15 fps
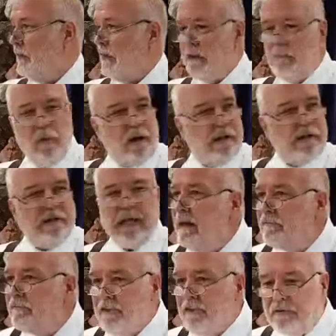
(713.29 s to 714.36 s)
He wanted to
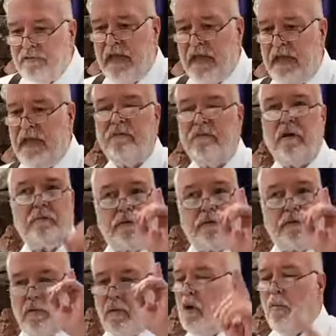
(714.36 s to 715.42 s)
give this to each of us.
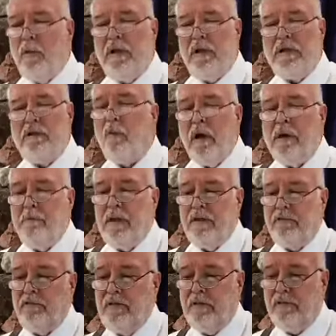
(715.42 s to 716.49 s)
So we don't want to
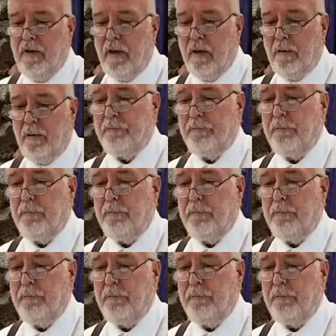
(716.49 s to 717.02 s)
mess this up.